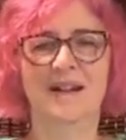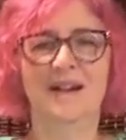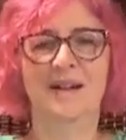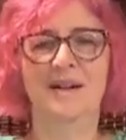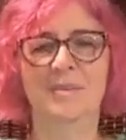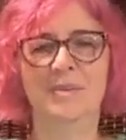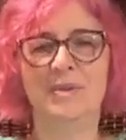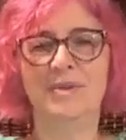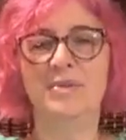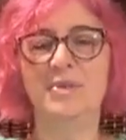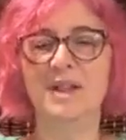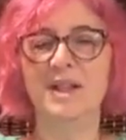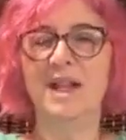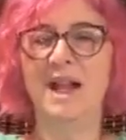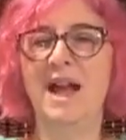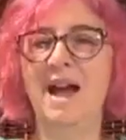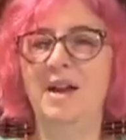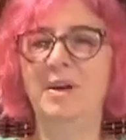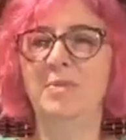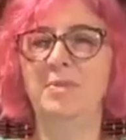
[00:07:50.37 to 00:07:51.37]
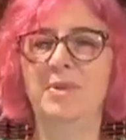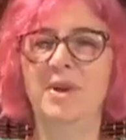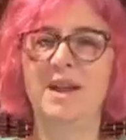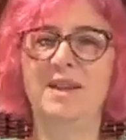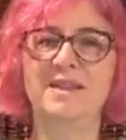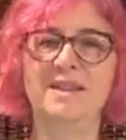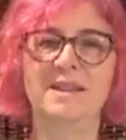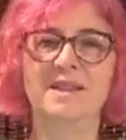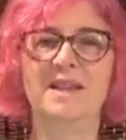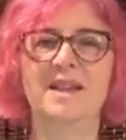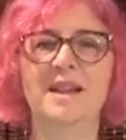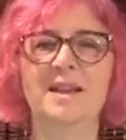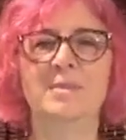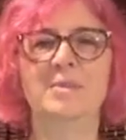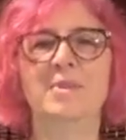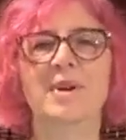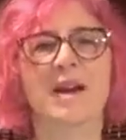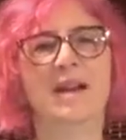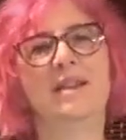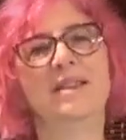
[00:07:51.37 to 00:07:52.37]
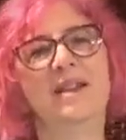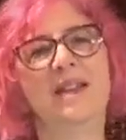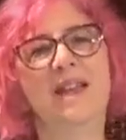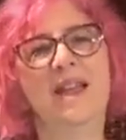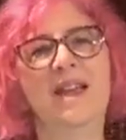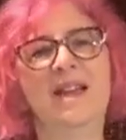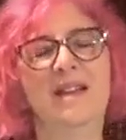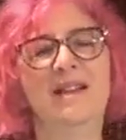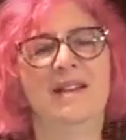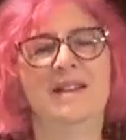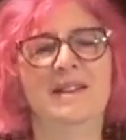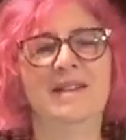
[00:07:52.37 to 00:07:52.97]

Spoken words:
Between the out breath and the in breath again.